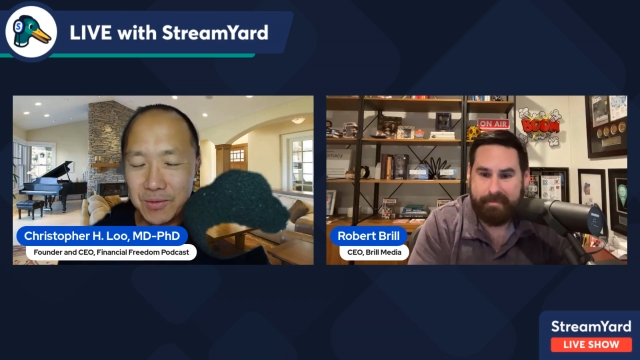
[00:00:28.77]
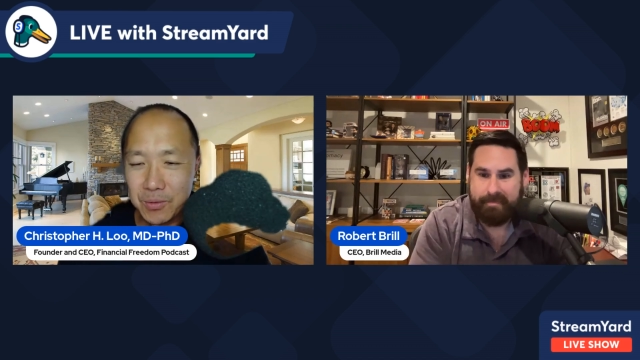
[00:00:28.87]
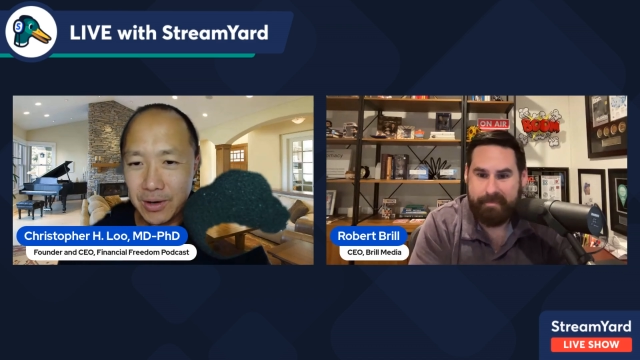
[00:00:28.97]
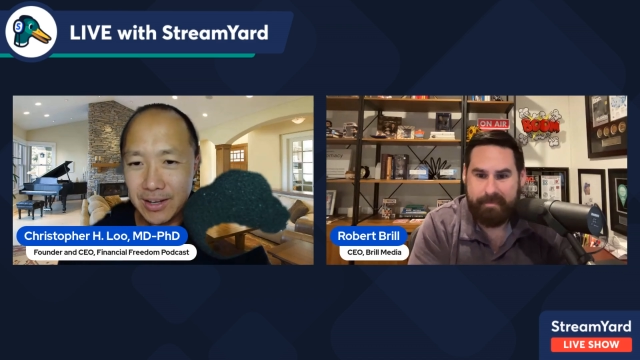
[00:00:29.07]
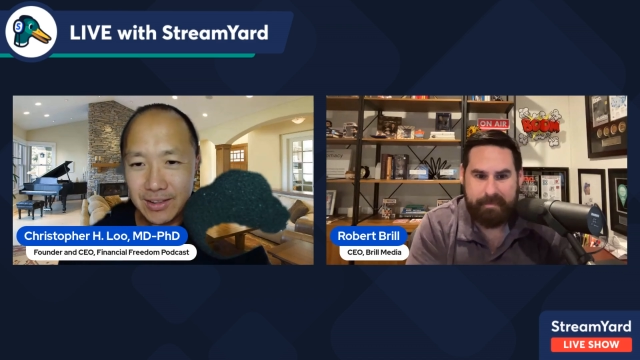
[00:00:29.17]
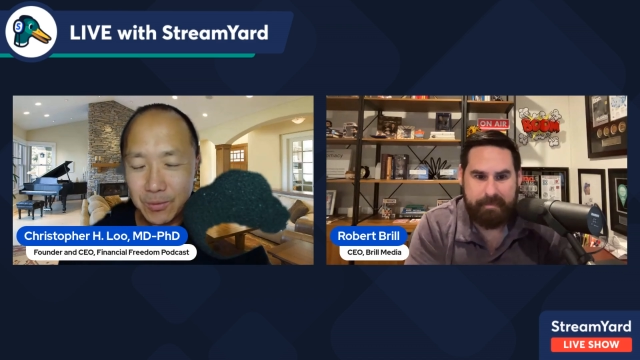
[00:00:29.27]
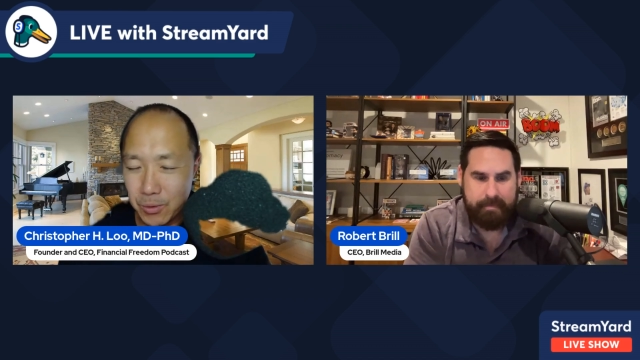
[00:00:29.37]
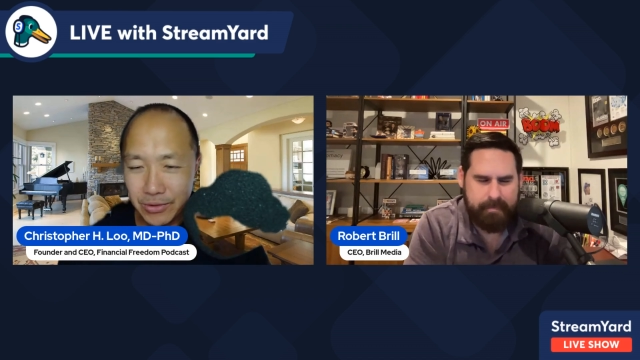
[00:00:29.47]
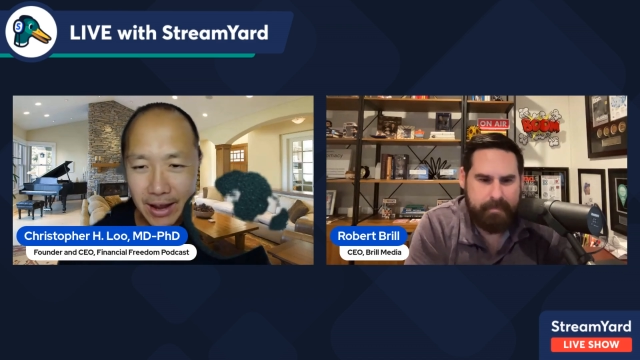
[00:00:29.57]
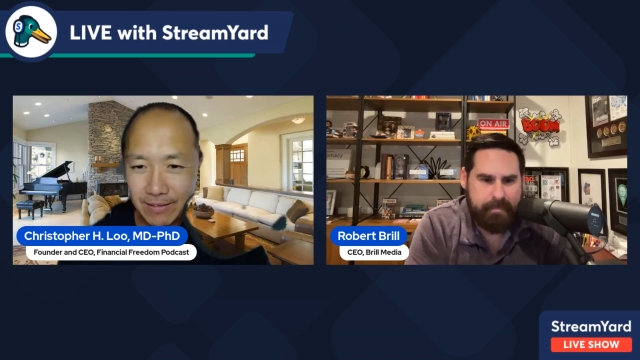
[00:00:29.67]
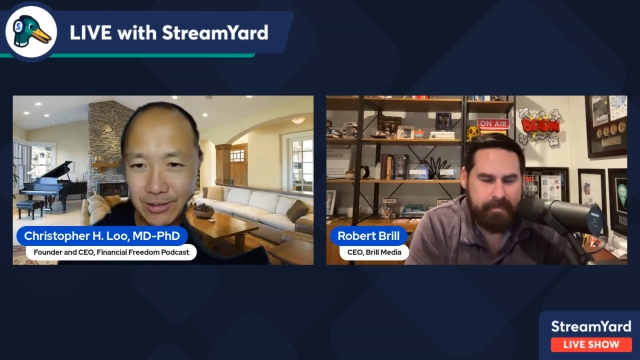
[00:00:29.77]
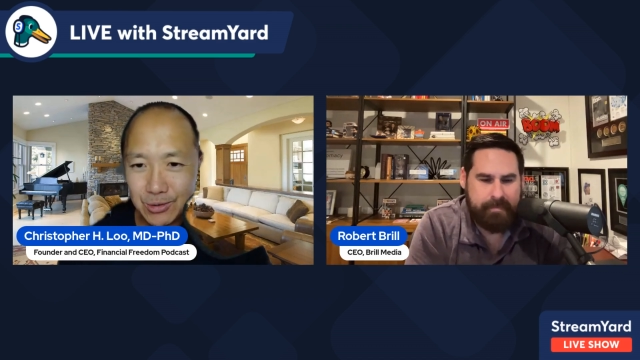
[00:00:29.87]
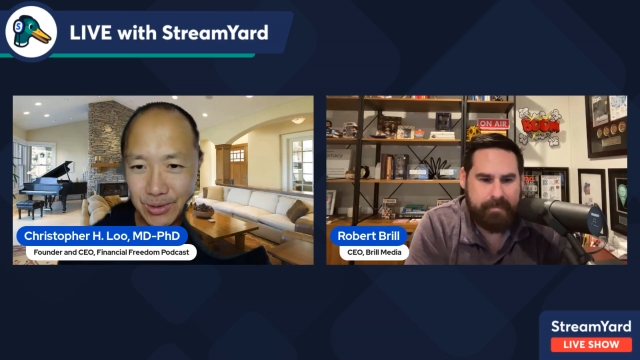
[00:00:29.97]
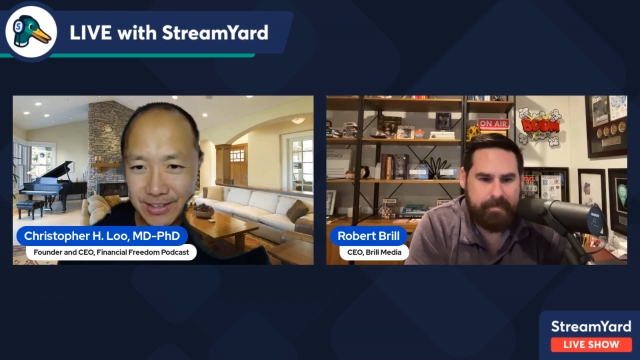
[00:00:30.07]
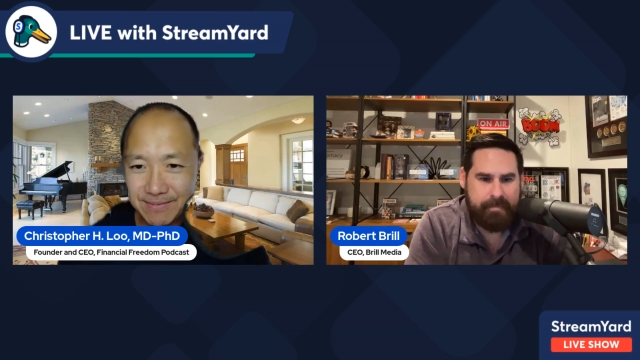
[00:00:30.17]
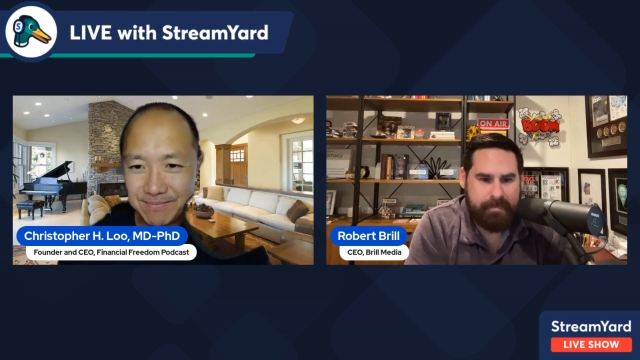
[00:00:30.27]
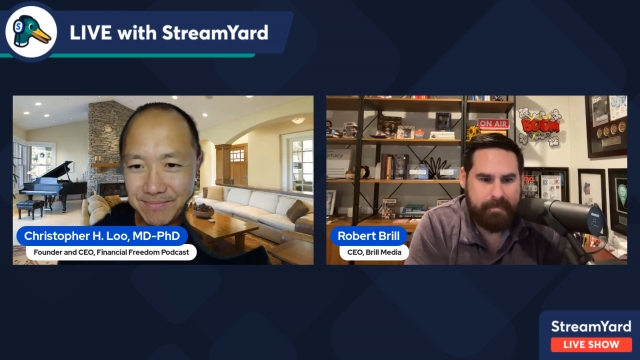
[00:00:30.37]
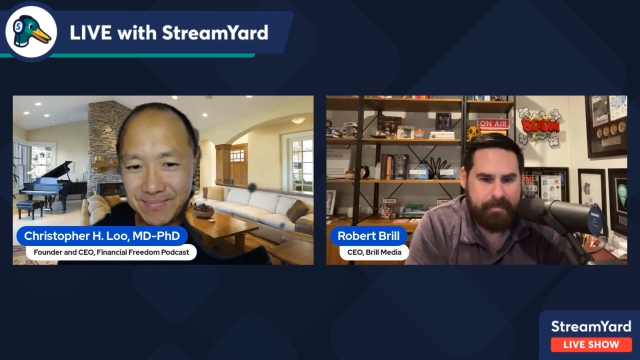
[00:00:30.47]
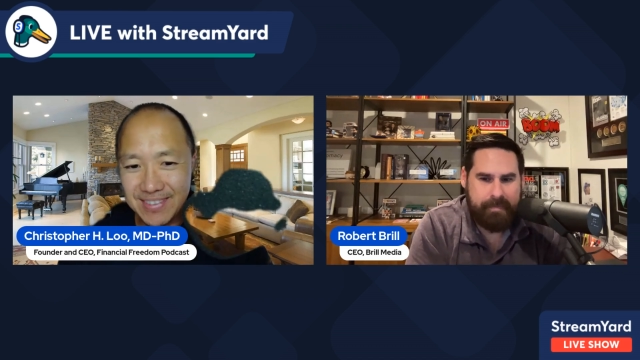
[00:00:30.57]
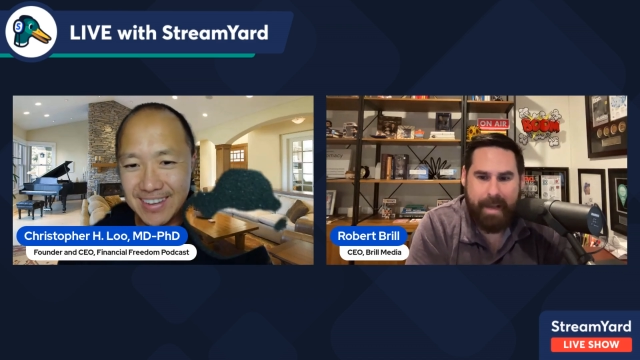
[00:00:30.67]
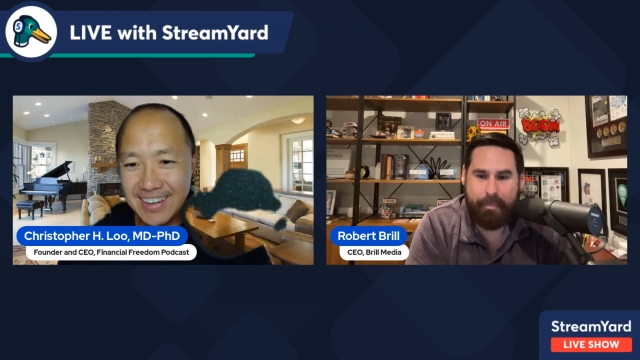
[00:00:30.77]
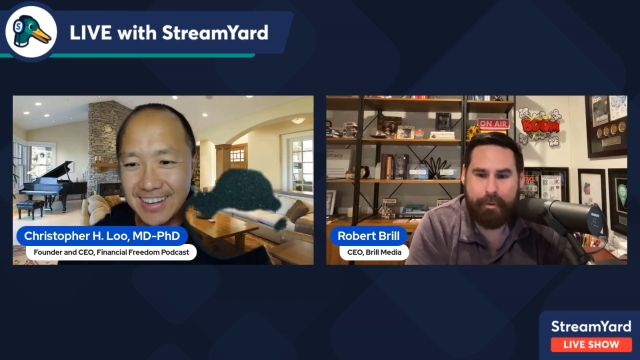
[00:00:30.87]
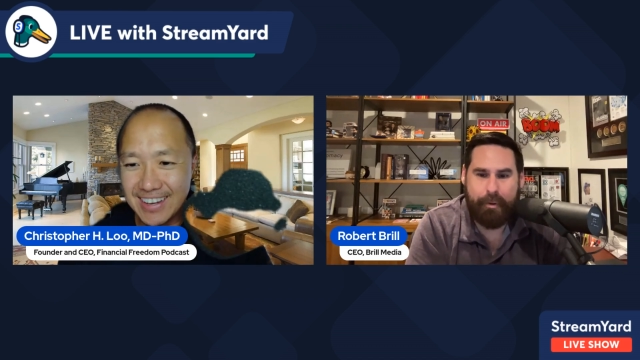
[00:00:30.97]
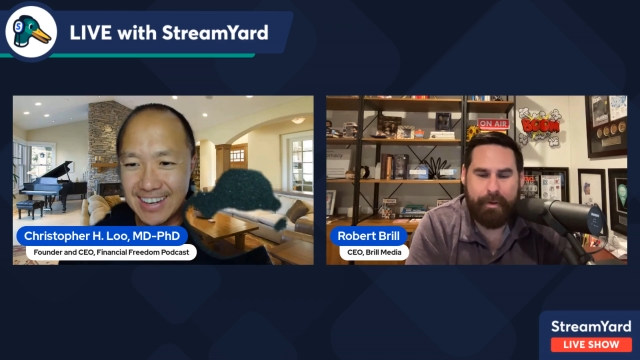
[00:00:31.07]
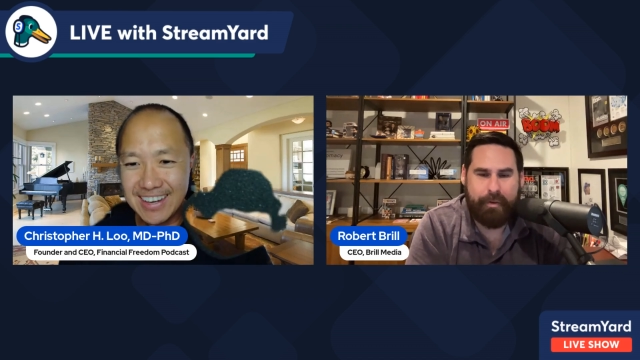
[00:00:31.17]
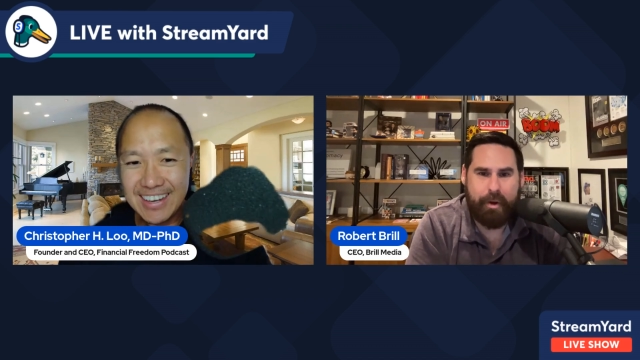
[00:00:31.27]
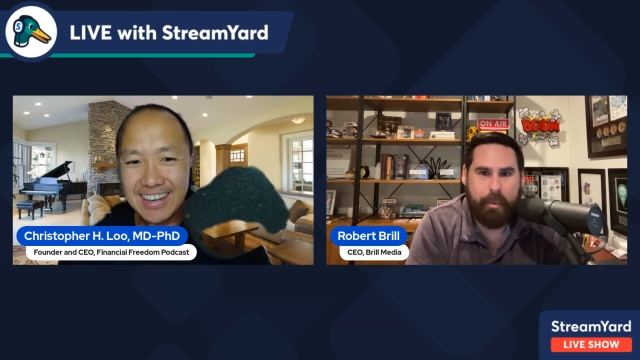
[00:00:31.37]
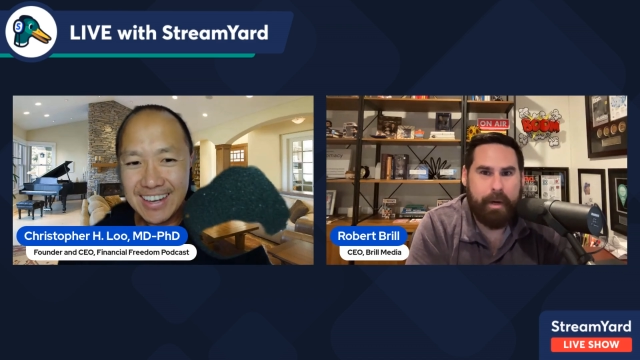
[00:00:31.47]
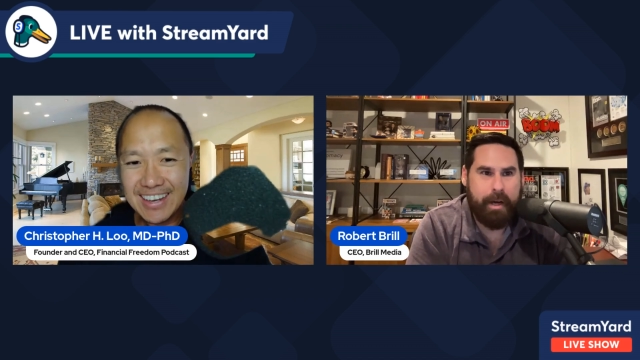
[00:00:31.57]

Speaker 1: we'll, we'll dive into it.
Speaker 2: Absolutely. So